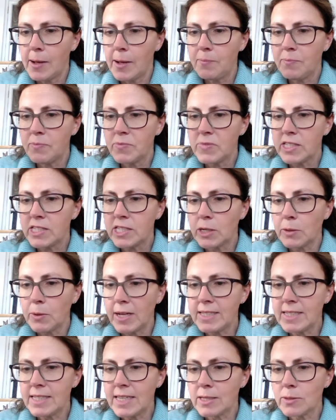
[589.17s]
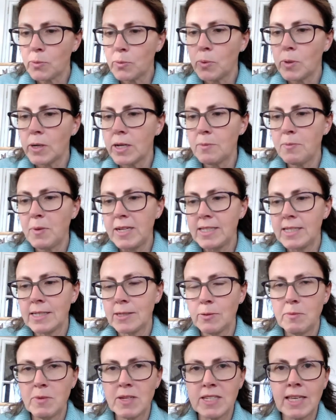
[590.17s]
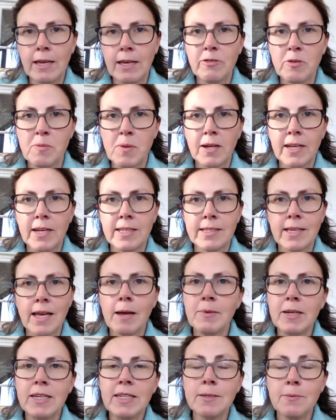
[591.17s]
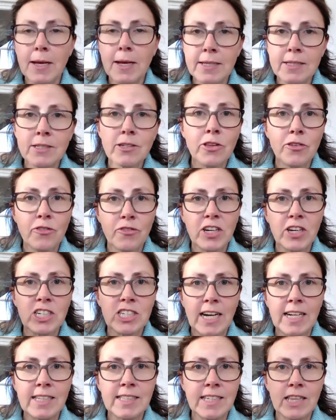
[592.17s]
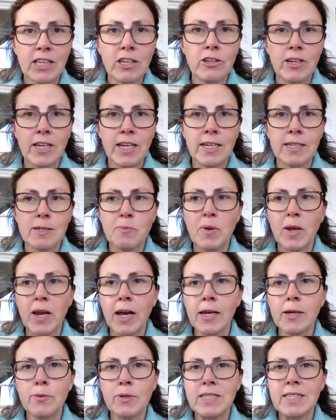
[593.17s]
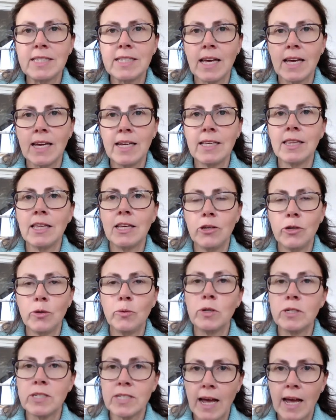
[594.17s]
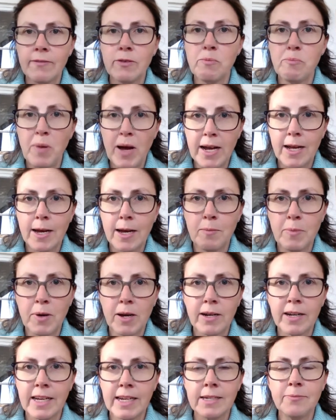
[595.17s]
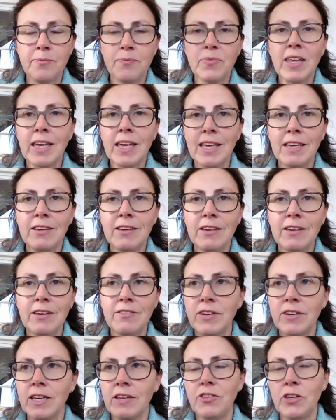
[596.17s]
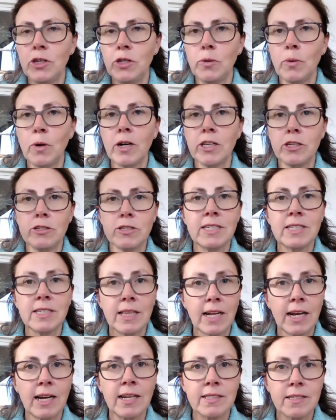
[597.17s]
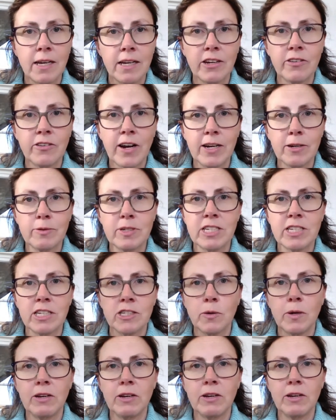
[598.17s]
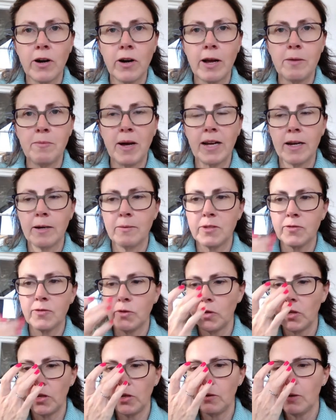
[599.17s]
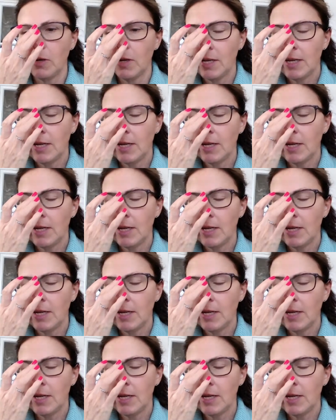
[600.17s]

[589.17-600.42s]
Joanne says, what are the basics we must keep for plugins? I mean, it depends on the functionality that you need, but I would say that you want to have a backup plugin, even if you are using something like SiteGround, which does 24-hour backups for you.